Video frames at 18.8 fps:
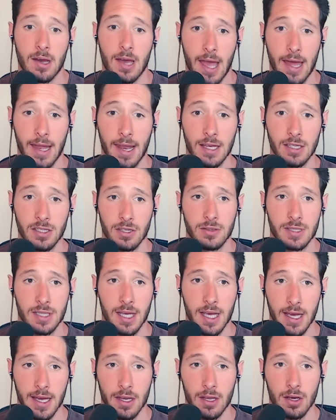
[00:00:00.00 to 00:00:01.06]
And as you
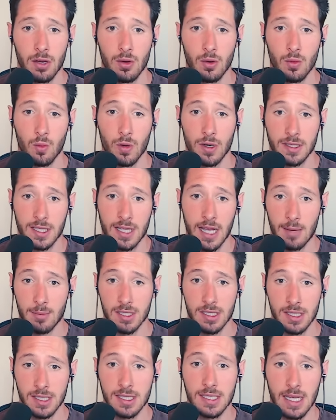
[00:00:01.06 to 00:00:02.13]
said, what's
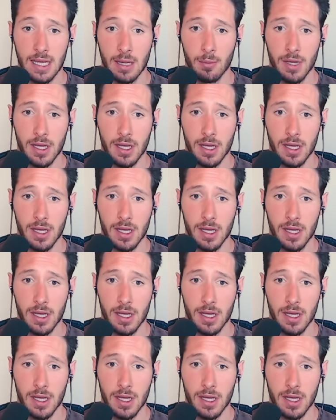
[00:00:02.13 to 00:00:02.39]
commonly seen,